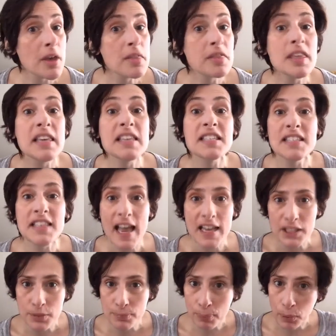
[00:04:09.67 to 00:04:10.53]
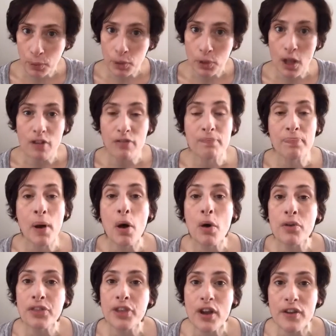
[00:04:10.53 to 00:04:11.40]
the cesspool of
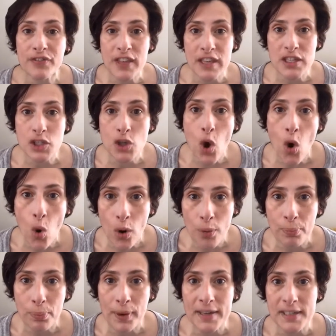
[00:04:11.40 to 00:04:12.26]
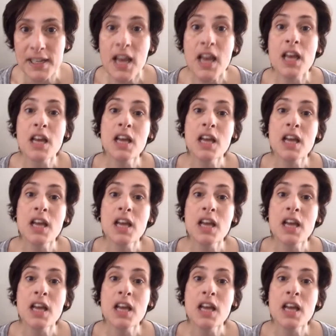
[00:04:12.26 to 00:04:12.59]
both of these corporate